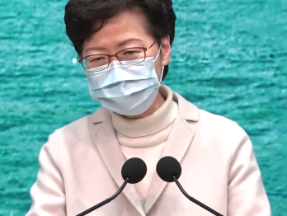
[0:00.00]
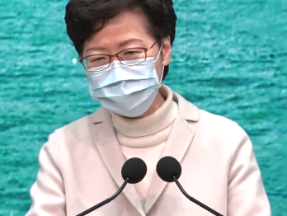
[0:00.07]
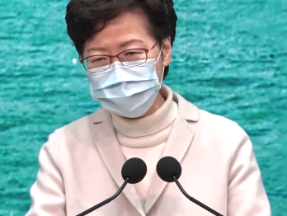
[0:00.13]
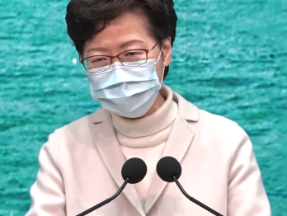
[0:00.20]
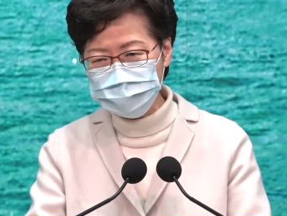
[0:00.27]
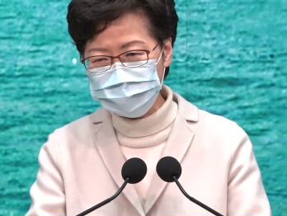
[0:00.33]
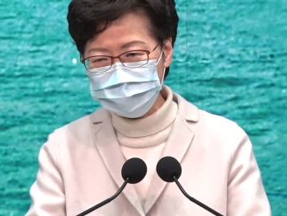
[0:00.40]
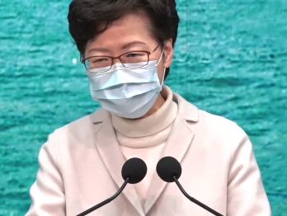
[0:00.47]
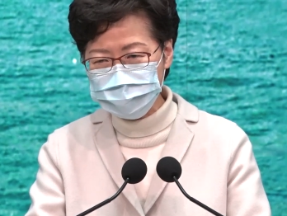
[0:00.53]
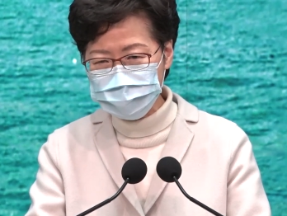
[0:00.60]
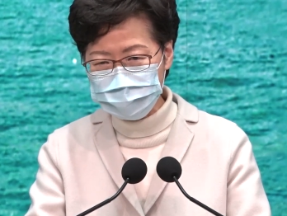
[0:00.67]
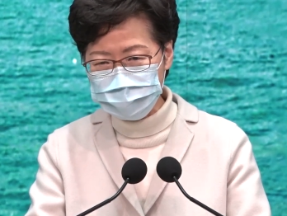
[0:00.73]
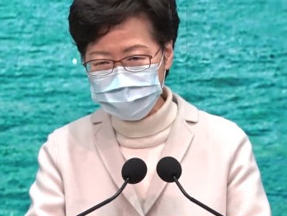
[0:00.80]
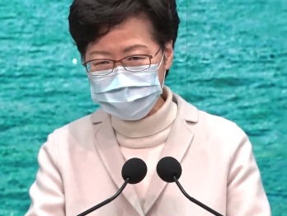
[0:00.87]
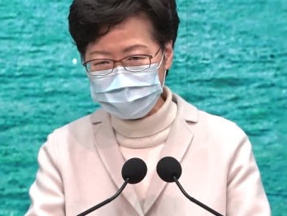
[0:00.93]
of social
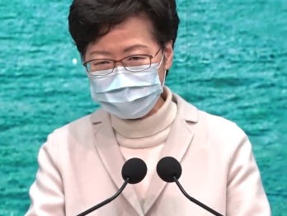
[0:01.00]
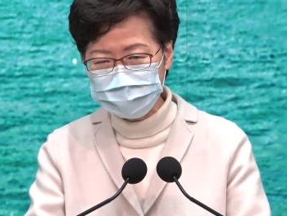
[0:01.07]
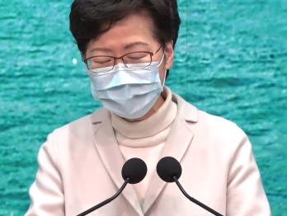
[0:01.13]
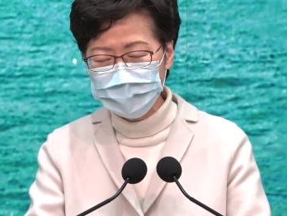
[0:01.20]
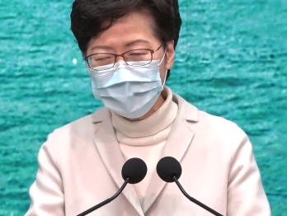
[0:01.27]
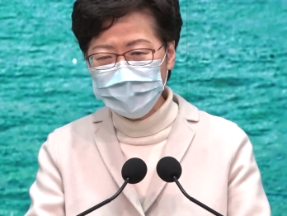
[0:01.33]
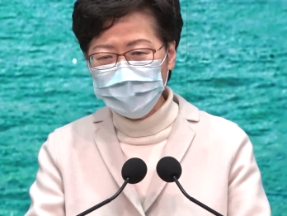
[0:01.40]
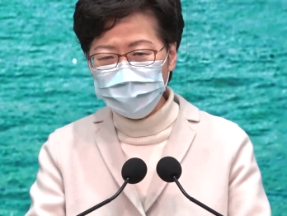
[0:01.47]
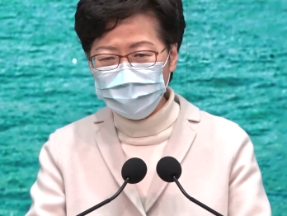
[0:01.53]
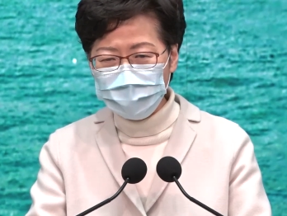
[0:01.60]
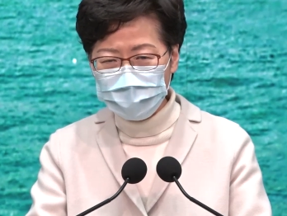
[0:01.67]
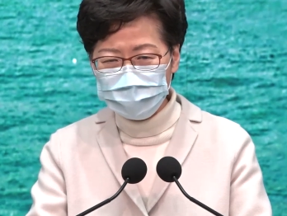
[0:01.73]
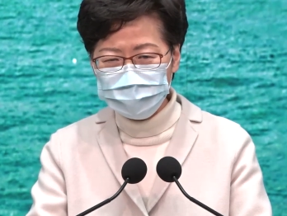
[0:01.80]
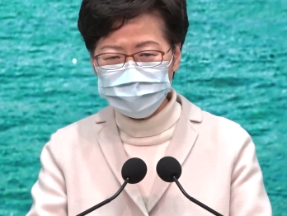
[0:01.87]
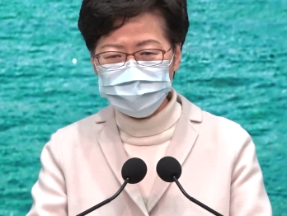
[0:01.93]
distancing
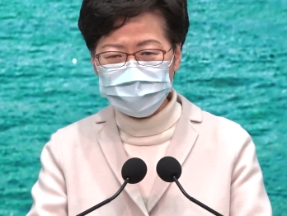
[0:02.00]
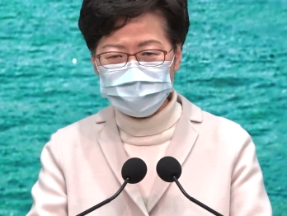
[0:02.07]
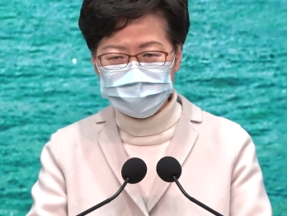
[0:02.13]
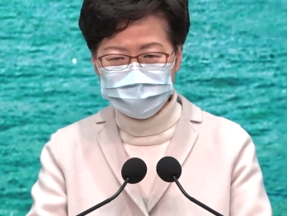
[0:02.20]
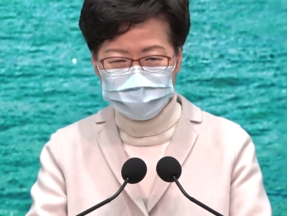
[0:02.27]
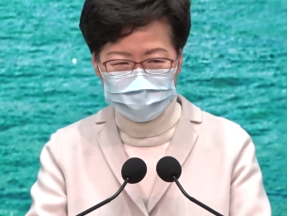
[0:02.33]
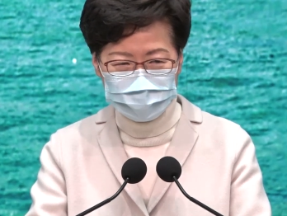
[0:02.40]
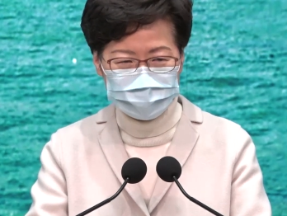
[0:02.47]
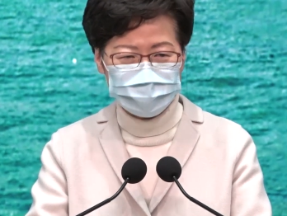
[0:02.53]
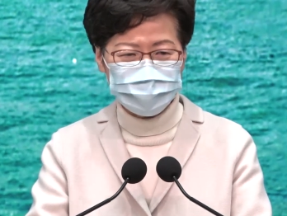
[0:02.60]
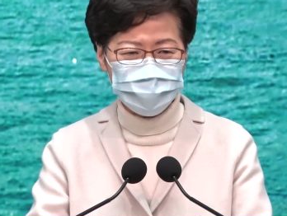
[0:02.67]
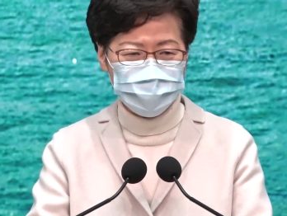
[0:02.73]
while maintaining